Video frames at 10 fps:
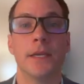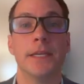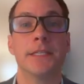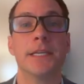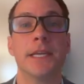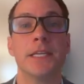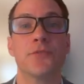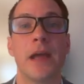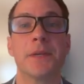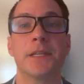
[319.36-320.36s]
In today's
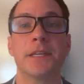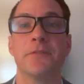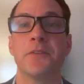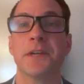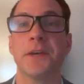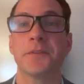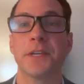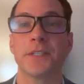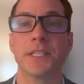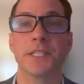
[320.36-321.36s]
rapidly evolving
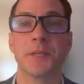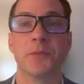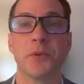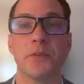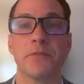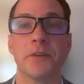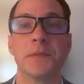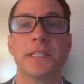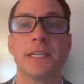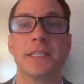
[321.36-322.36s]
healthcare system, the role of
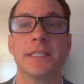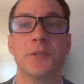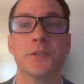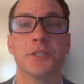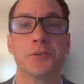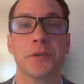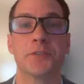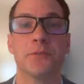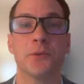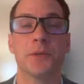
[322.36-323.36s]
pharmacy continues to
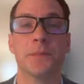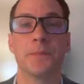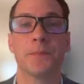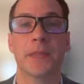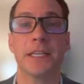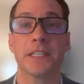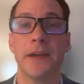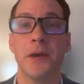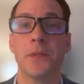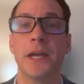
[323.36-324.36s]
transform. As I've
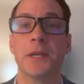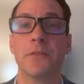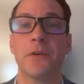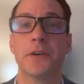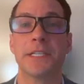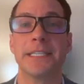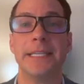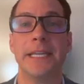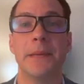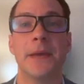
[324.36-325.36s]
outlined, we've already seen
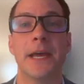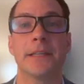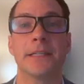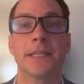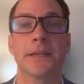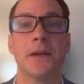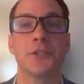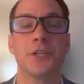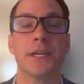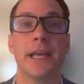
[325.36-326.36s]
the impact that
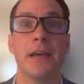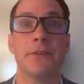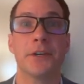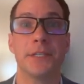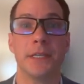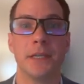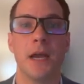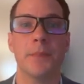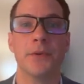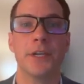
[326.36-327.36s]
technology can have on our daily
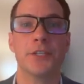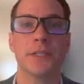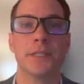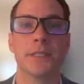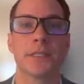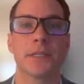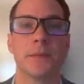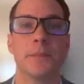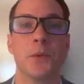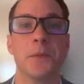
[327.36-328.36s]
operations,
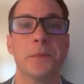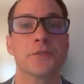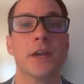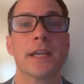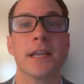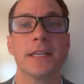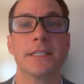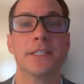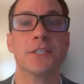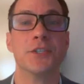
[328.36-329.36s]
but we must recognize
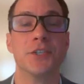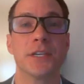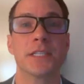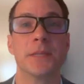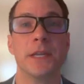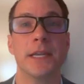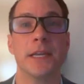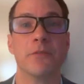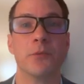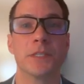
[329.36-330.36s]
this is just the
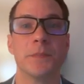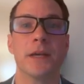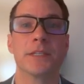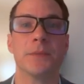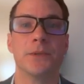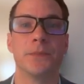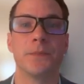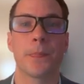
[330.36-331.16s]
beginning of what's possible.